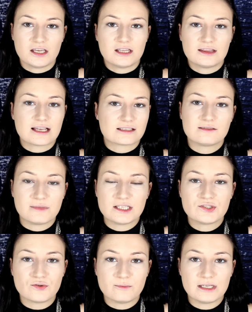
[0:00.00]
it doesn't
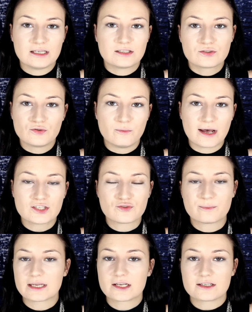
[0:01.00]
mean to me too
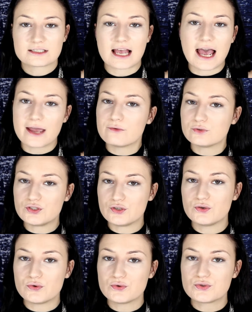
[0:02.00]
much, because I would
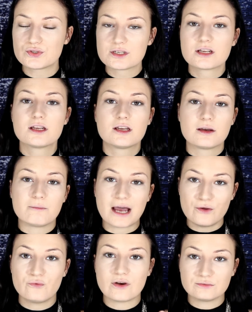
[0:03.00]
use
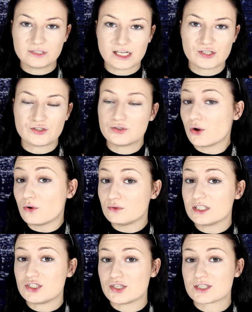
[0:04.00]
my foundation
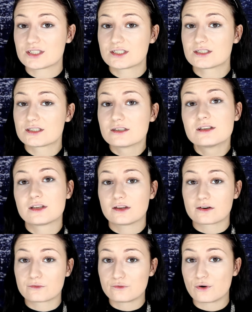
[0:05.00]
only just
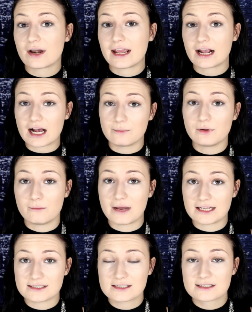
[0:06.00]
for a couple
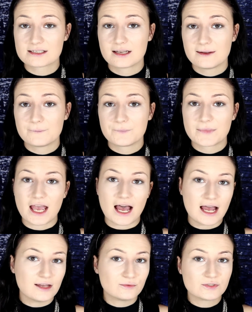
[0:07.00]
months.
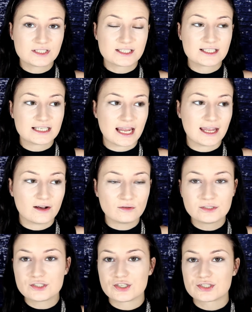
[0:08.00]
I would say
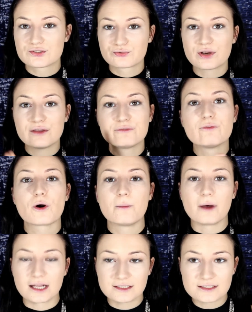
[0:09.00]
only just
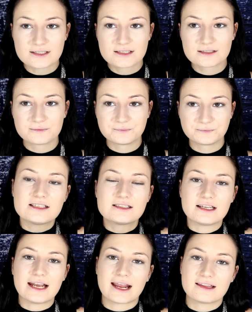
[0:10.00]
3-4 months. This
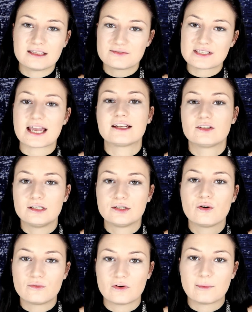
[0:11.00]
is the negative side on a
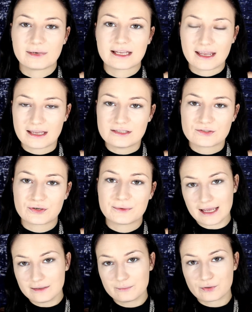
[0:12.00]
Dove applicator.
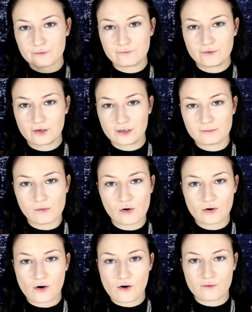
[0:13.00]
I prefer
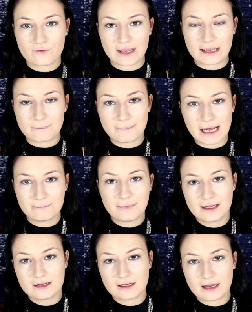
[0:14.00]
more of a pump